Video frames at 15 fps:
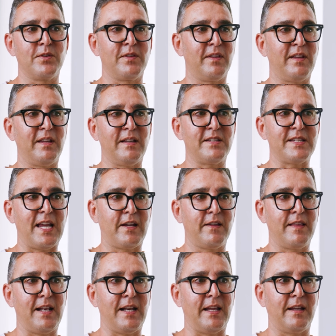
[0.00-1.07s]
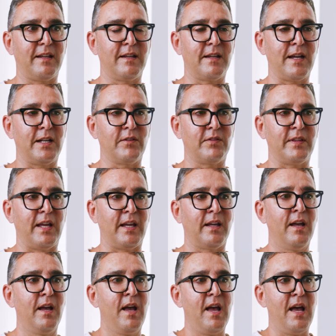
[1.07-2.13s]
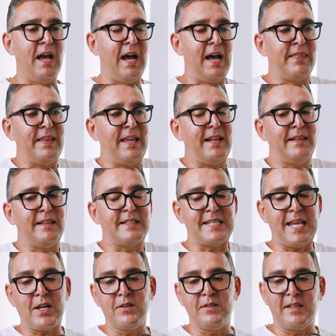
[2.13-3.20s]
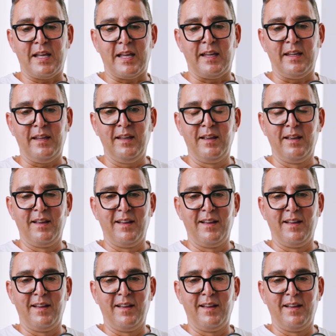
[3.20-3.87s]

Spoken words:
on the psychedelic kind of thing. And then the second day,